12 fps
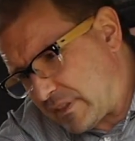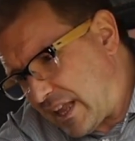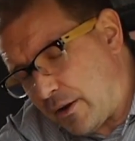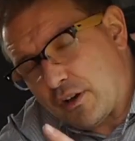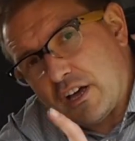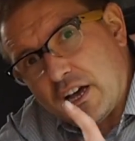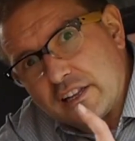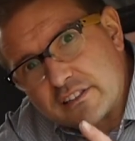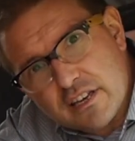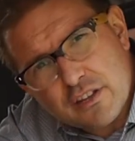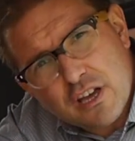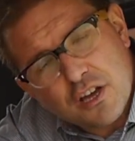Now,
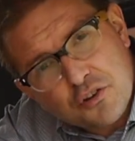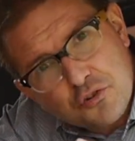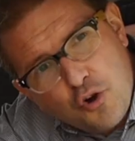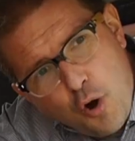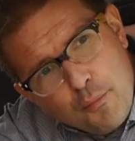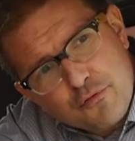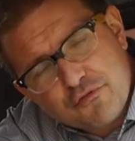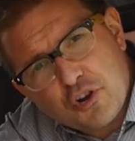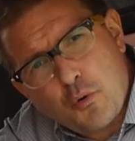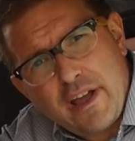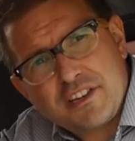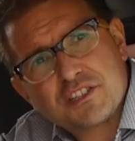another common
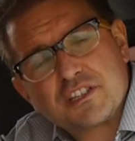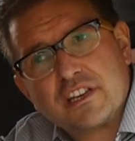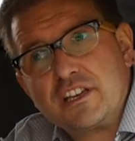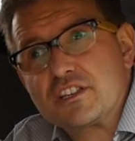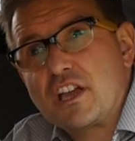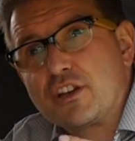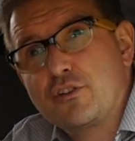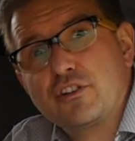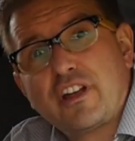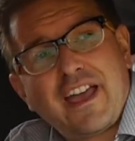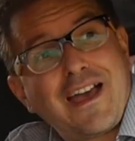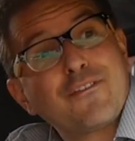request is,
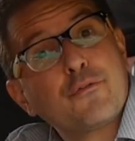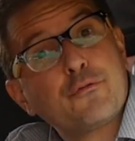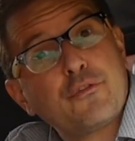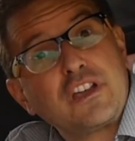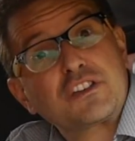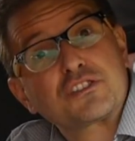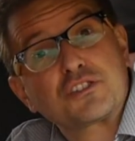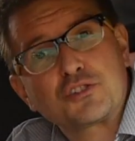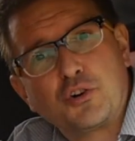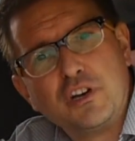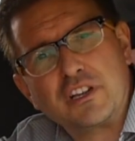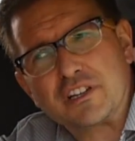could I have a fixed
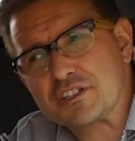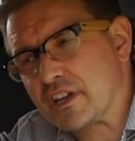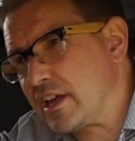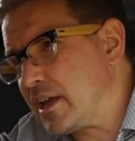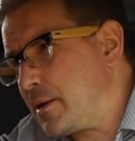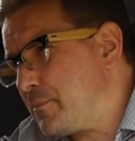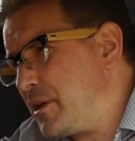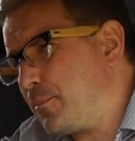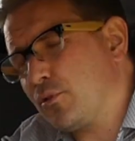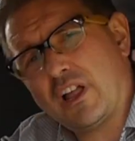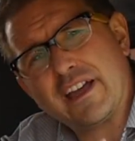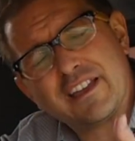toilet?
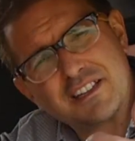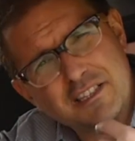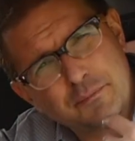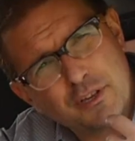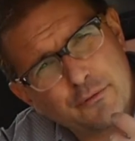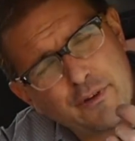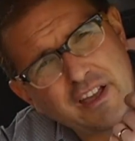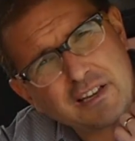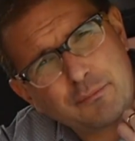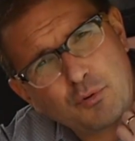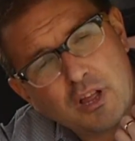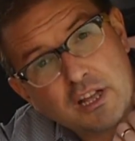People like it to be
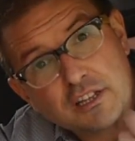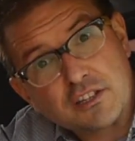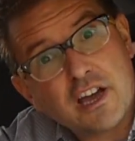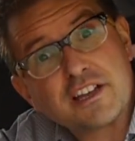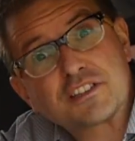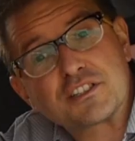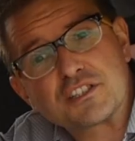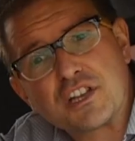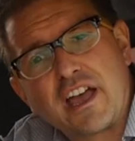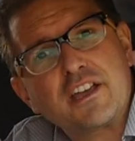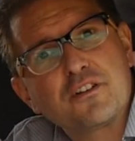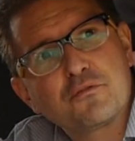available night and
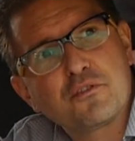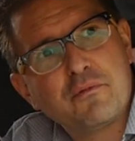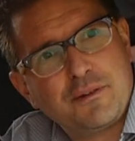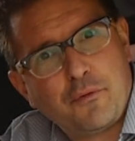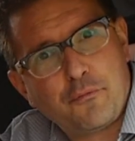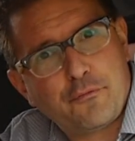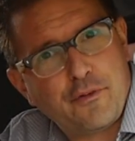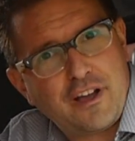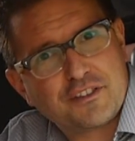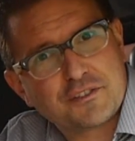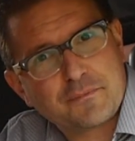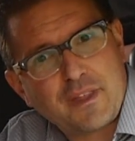day with minimum
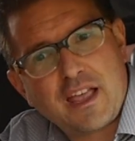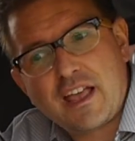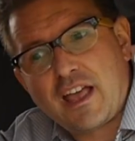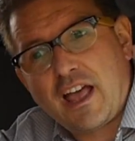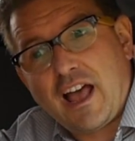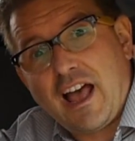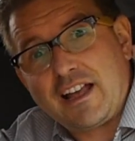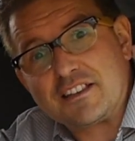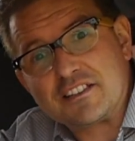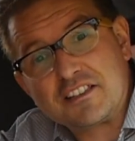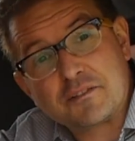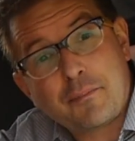fuss.
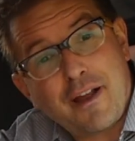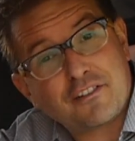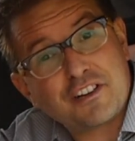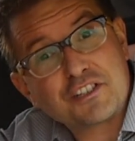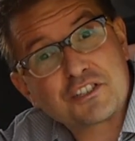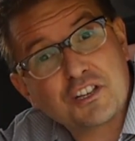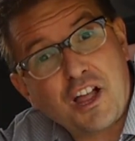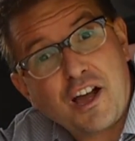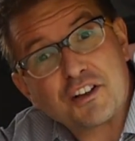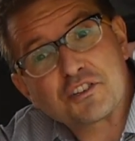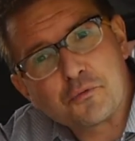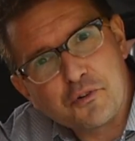And in the Paradise
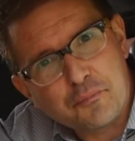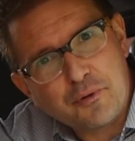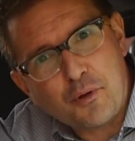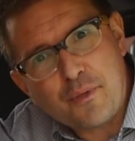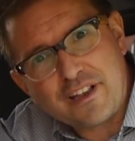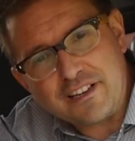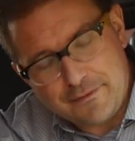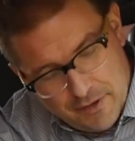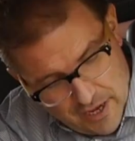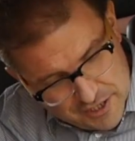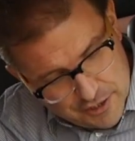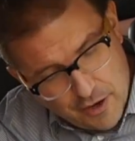Deluxe, we've built that in.
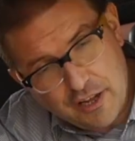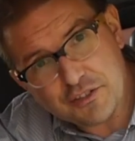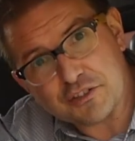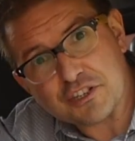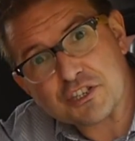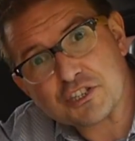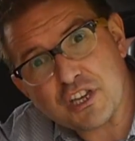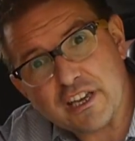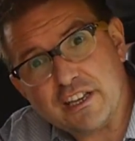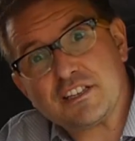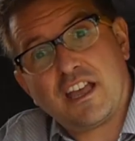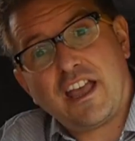So under this
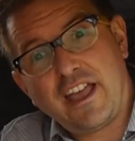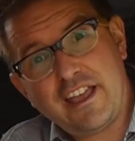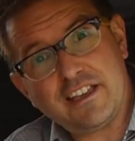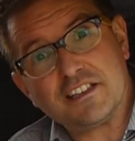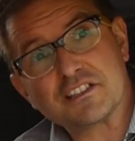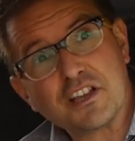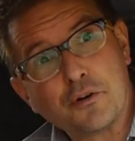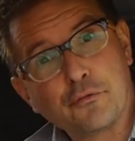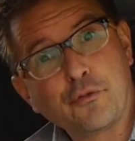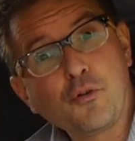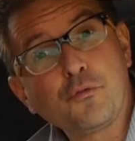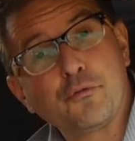seat is a full